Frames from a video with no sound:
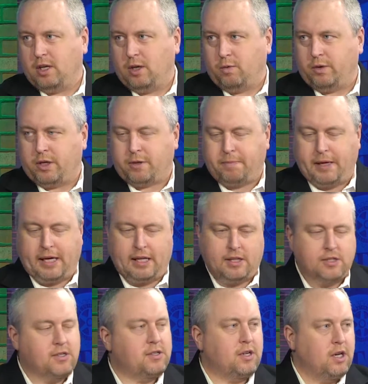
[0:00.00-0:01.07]
Which
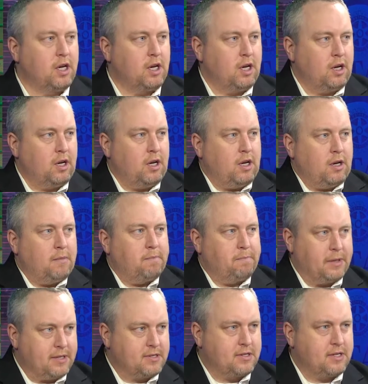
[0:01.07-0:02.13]
means
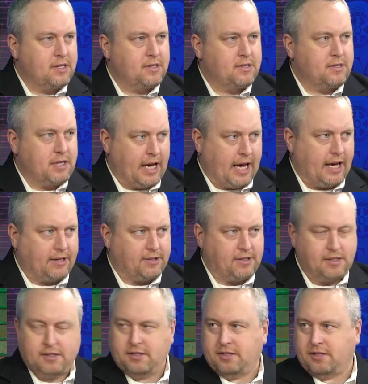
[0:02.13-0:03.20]
business
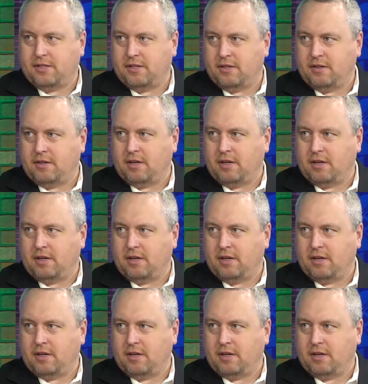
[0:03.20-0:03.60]
taxes,